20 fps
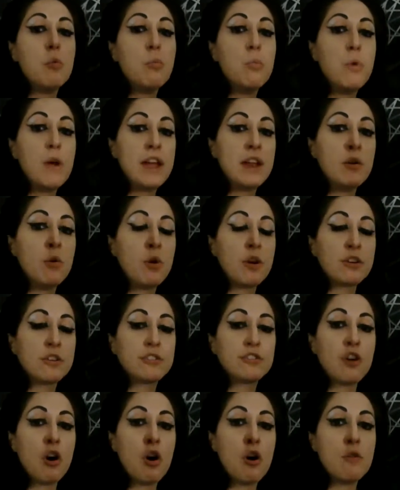in order
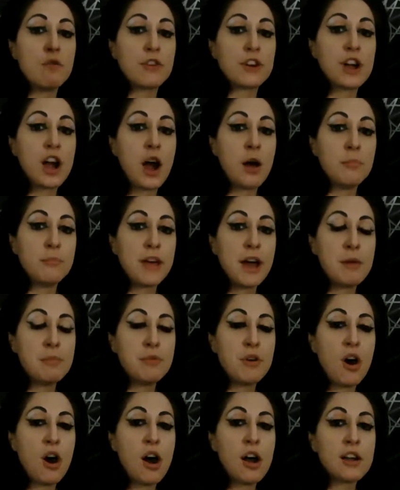to overcome that
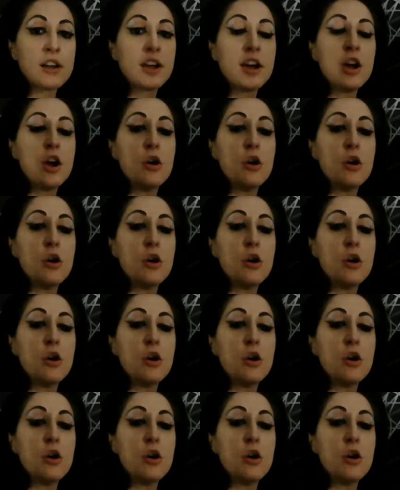block,